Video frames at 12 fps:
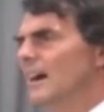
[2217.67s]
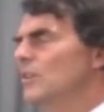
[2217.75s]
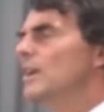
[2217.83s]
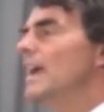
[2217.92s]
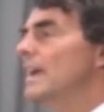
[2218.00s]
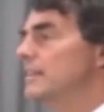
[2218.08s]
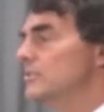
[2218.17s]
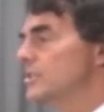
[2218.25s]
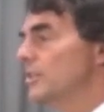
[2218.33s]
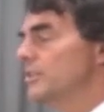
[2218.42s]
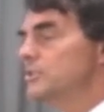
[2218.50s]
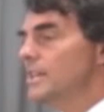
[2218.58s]
Okay,
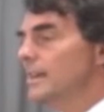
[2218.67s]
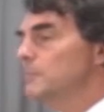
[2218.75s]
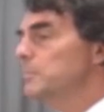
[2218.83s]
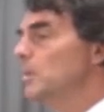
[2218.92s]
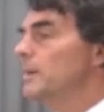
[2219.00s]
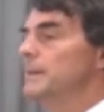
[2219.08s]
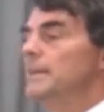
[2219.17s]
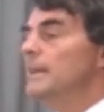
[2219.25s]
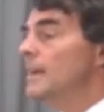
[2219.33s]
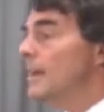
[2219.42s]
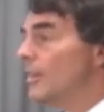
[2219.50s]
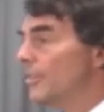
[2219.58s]
so there's unemployment.
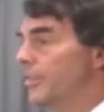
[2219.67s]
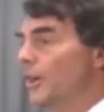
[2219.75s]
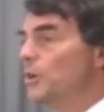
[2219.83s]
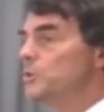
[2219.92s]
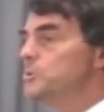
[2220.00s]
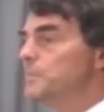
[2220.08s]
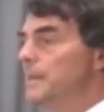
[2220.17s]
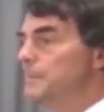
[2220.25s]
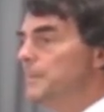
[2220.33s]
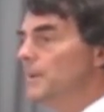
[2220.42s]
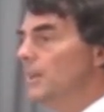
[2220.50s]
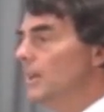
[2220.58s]
Those people